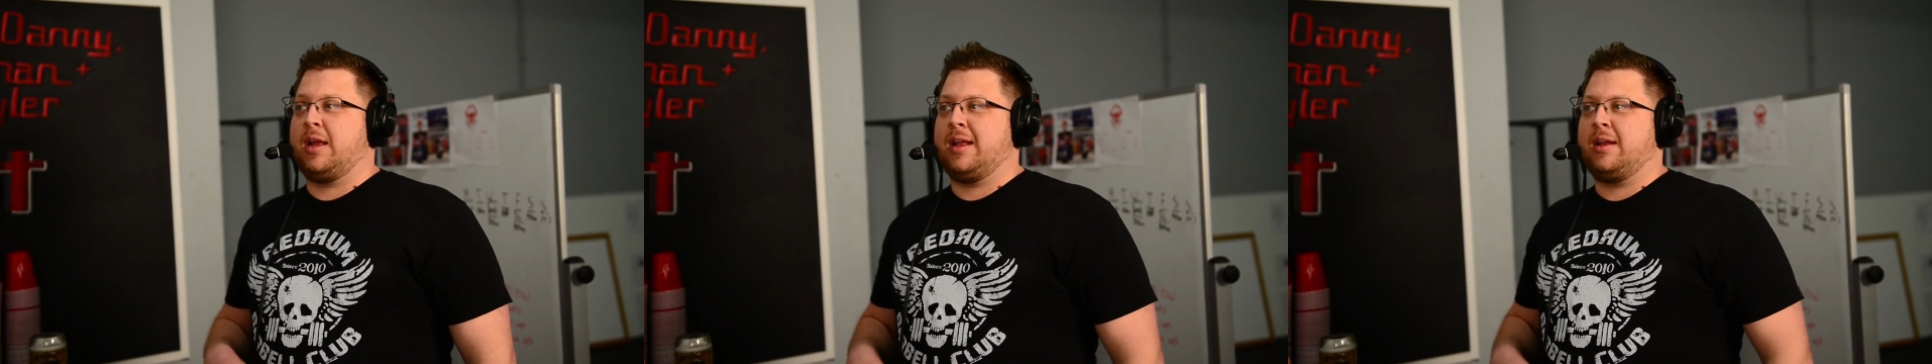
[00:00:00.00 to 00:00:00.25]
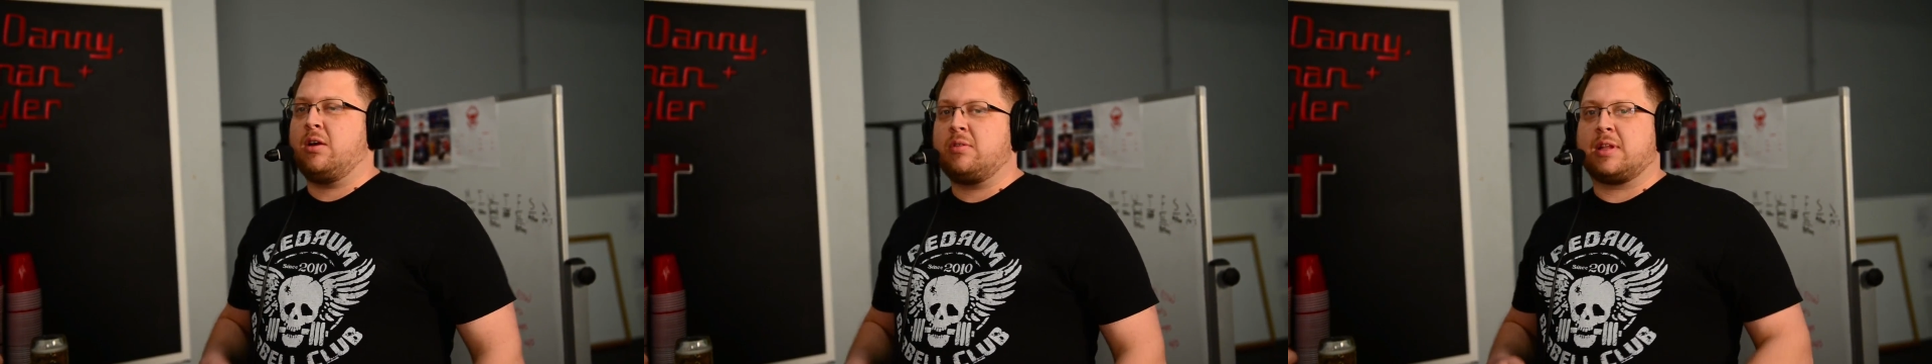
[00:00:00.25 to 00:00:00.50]

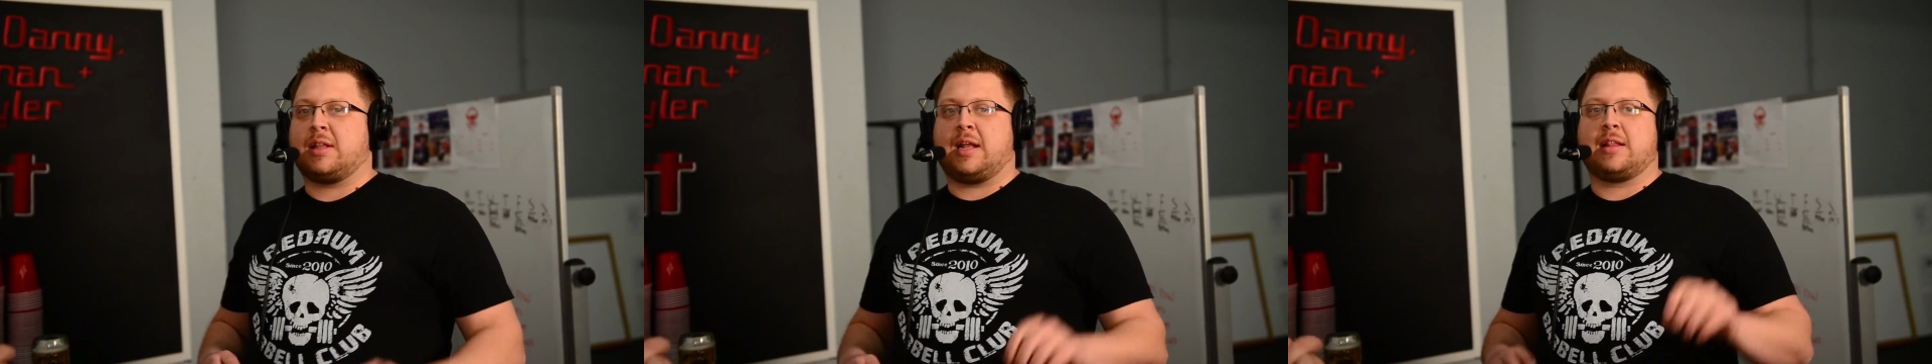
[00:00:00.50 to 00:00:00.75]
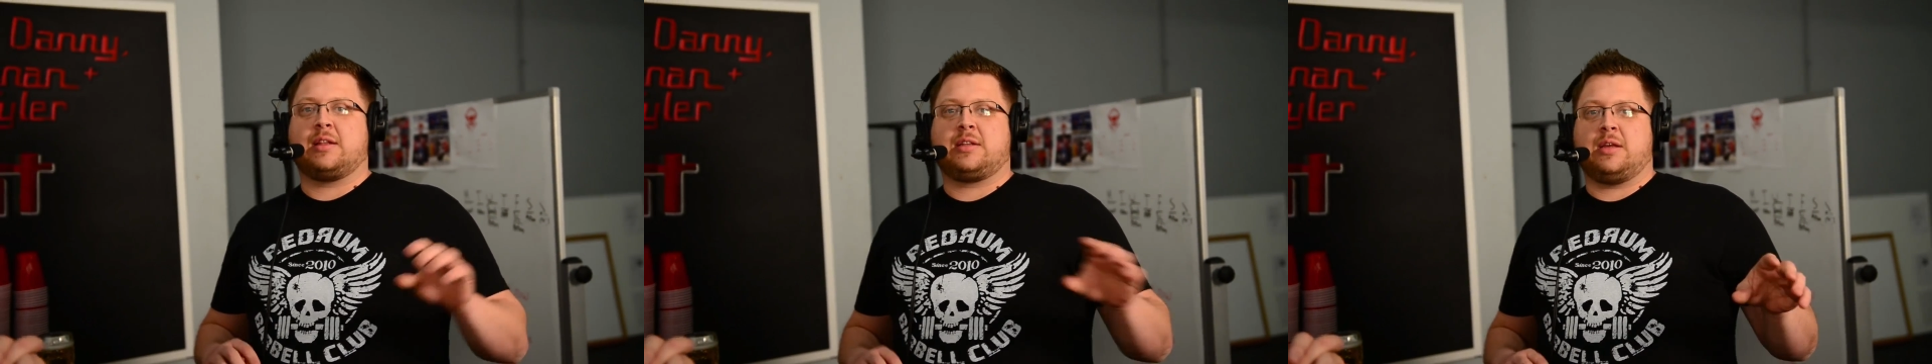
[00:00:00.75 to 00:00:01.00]
And I know that a
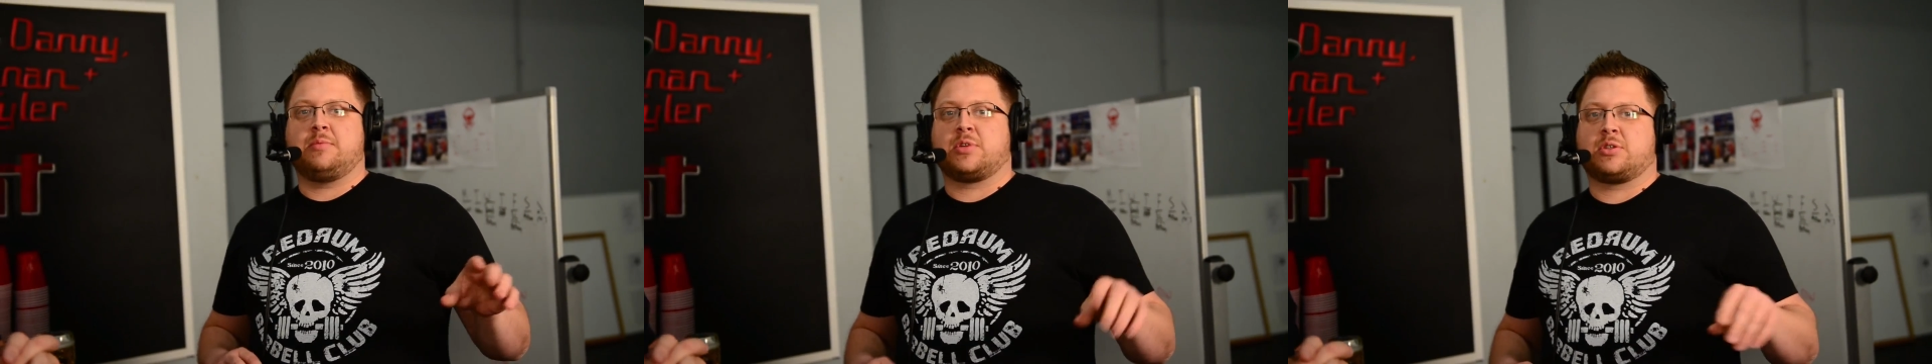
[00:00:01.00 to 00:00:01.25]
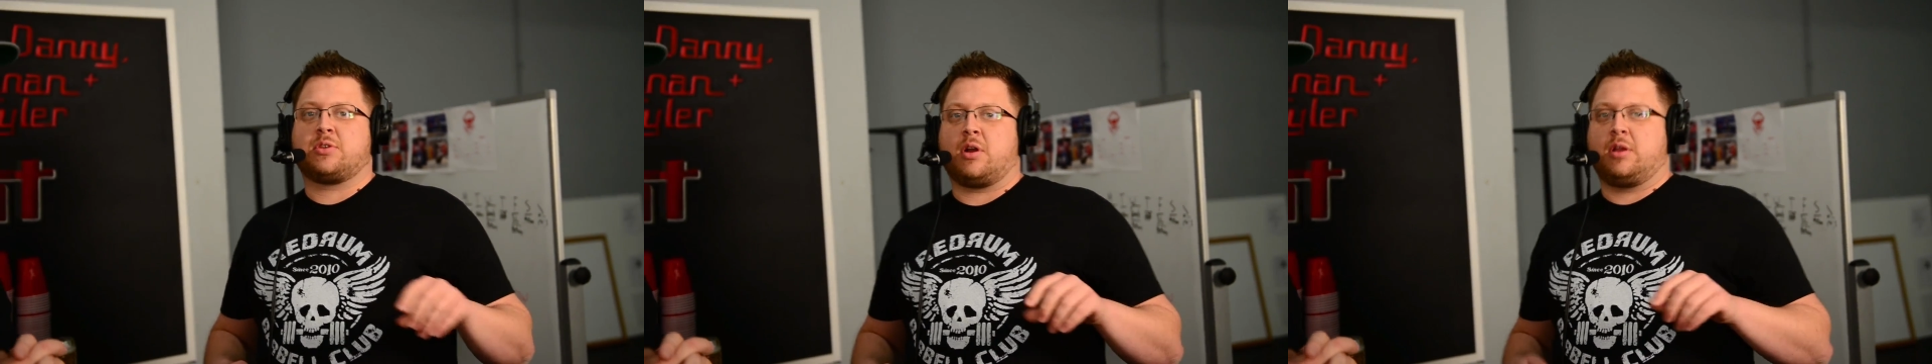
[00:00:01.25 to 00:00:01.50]
lot of the
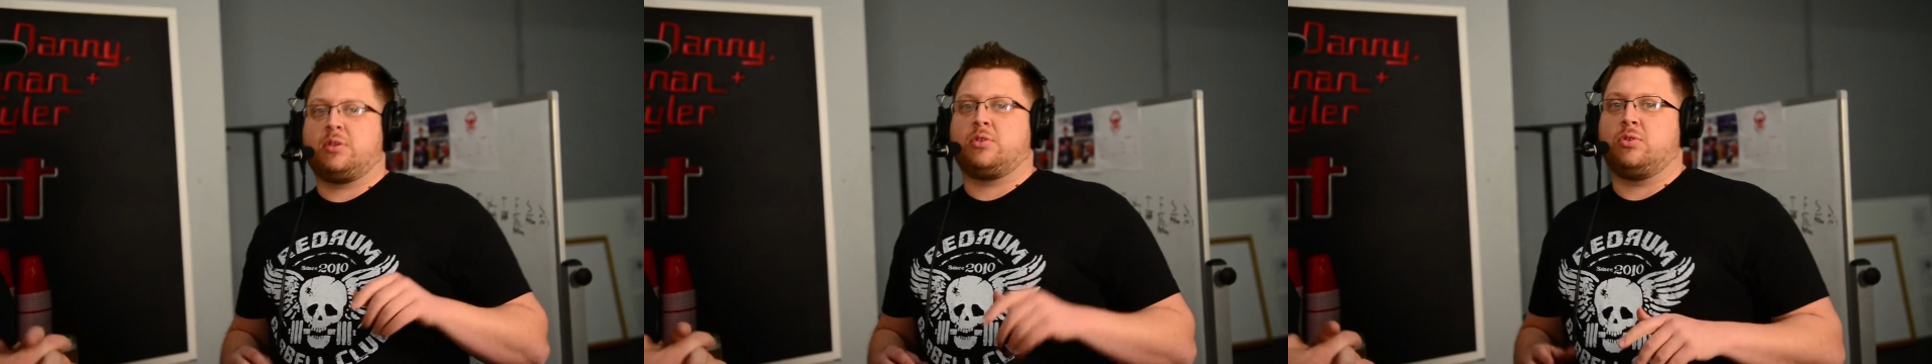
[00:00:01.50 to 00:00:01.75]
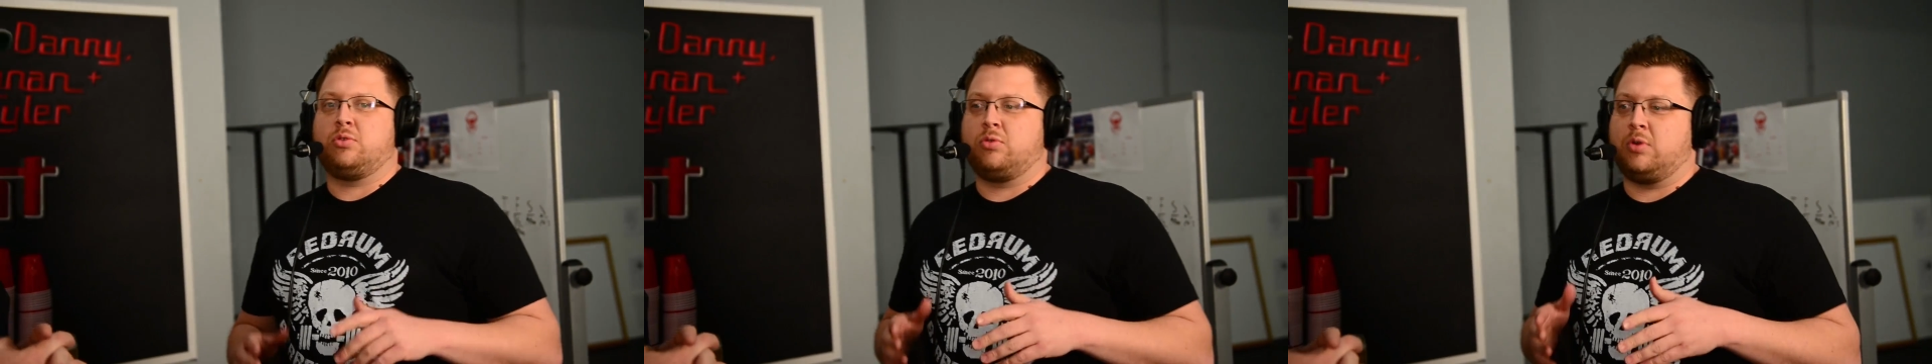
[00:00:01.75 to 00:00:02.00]
teams are starting
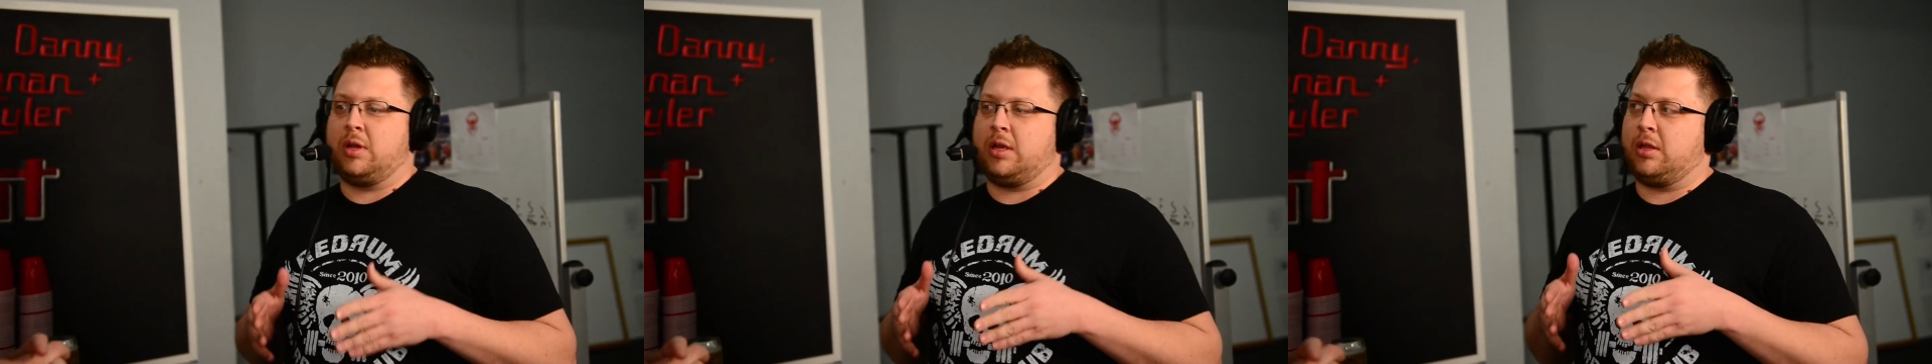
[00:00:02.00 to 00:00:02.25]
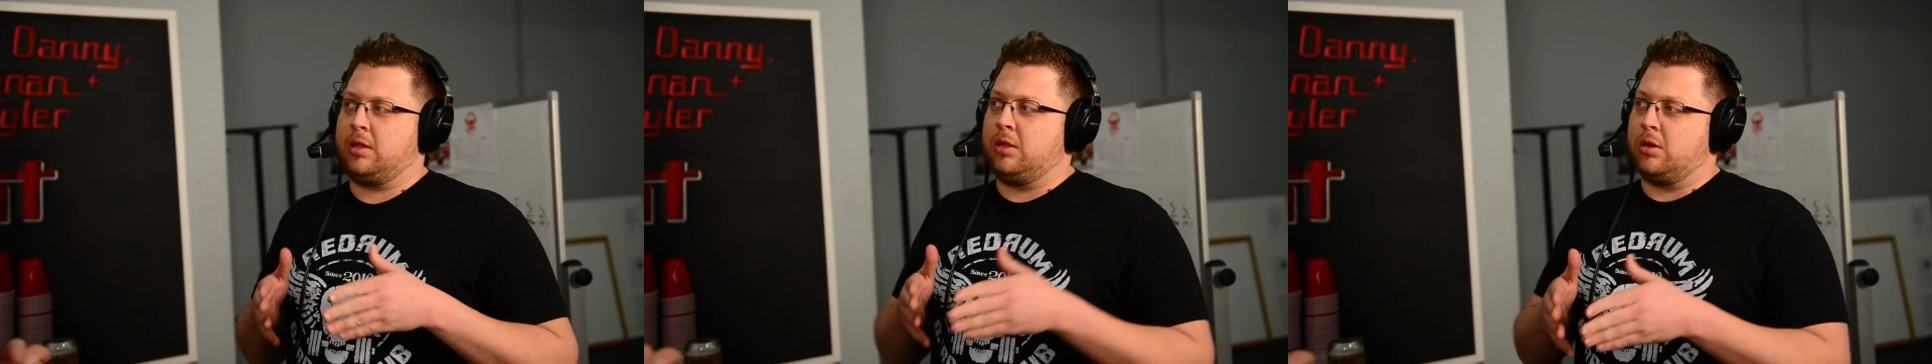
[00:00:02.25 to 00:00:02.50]
to
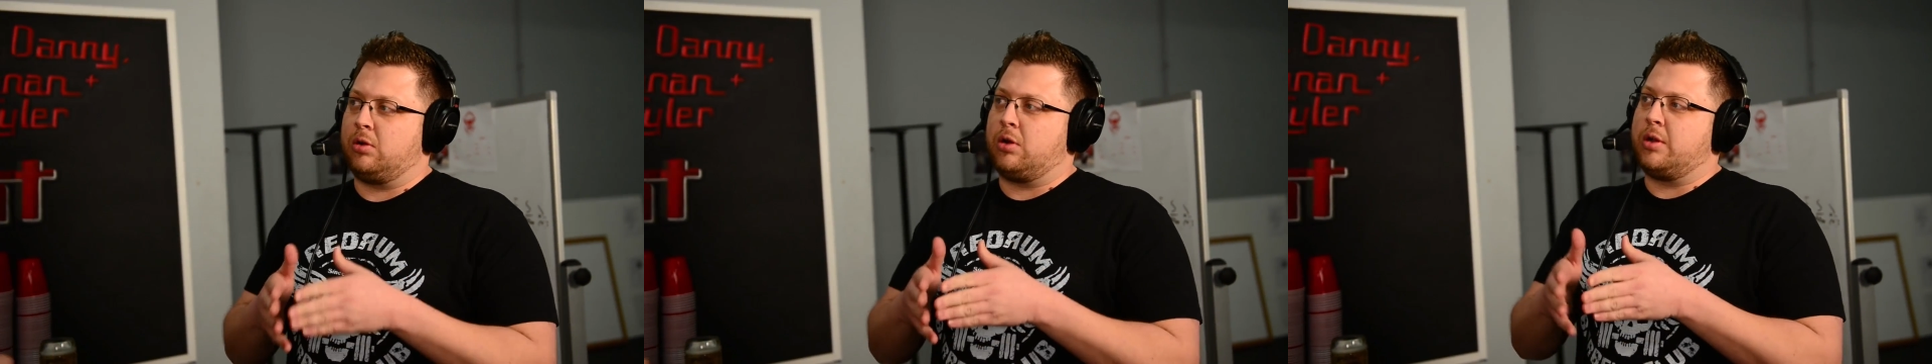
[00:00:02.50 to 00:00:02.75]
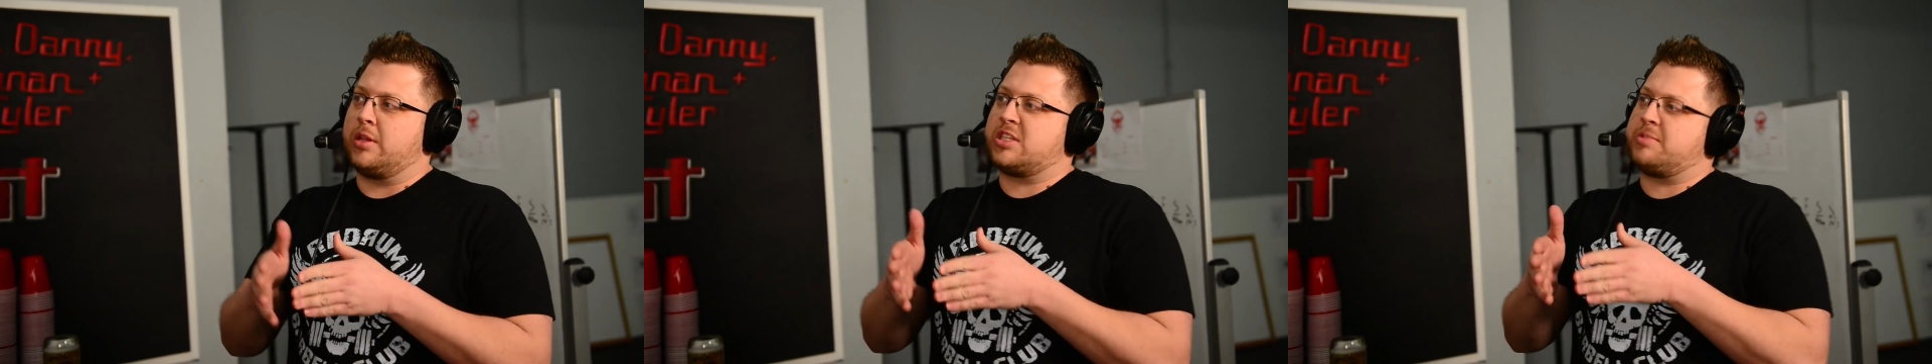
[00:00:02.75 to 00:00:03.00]

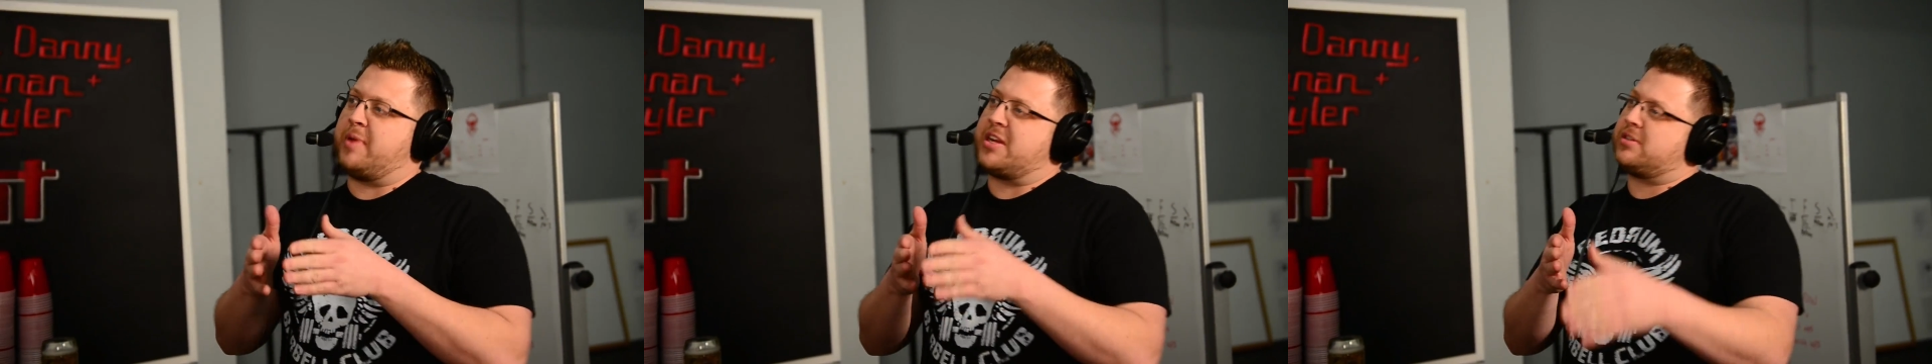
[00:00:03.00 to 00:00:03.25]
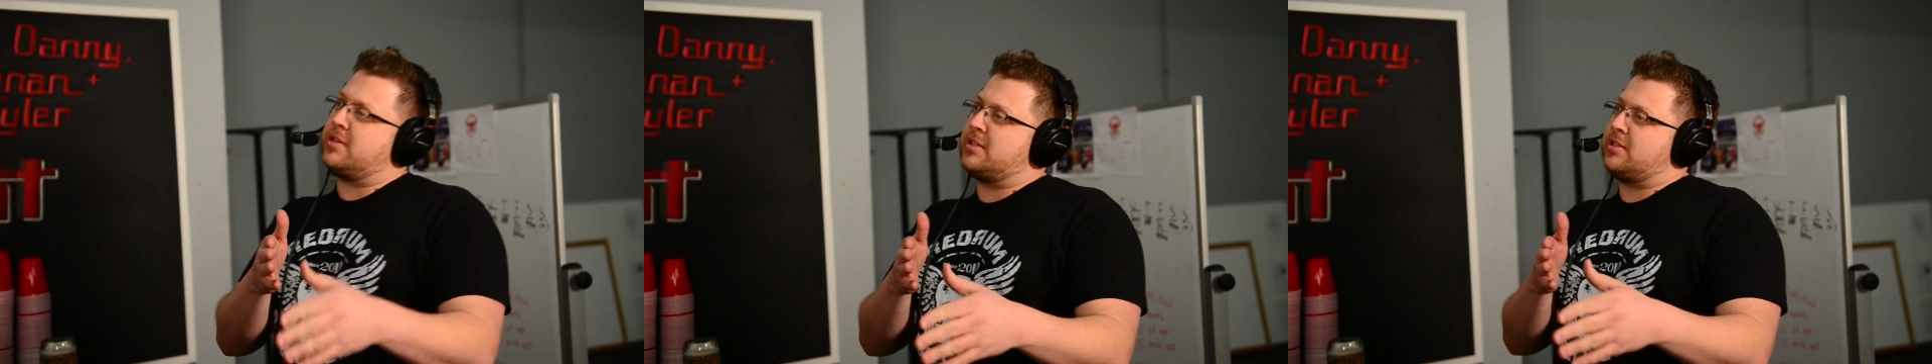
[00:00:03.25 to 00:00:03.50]
go to the
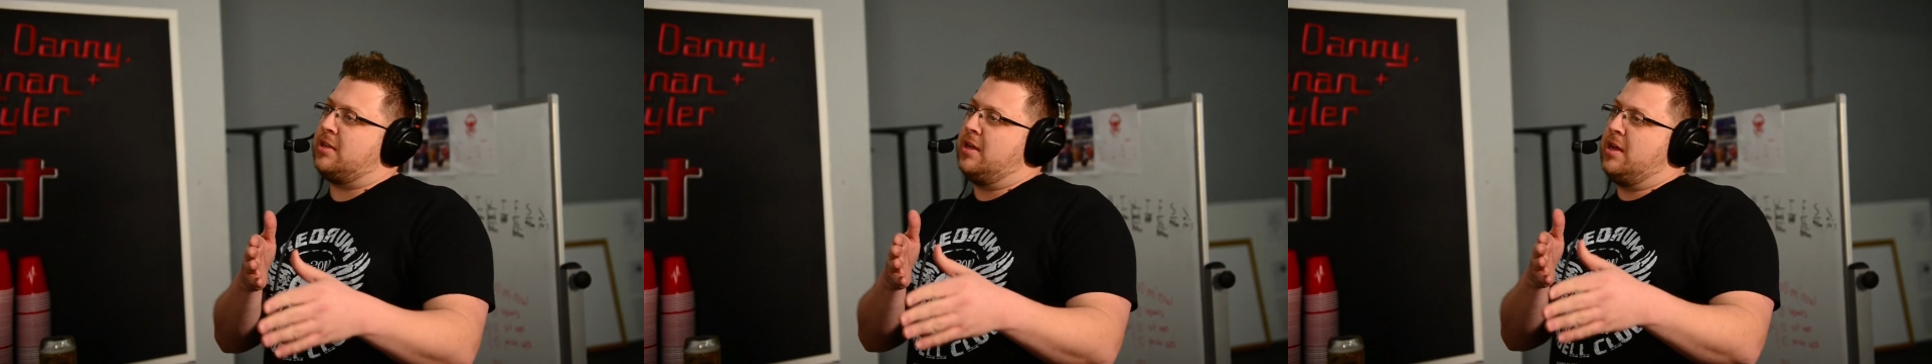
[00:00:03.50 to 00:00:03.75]
specialist.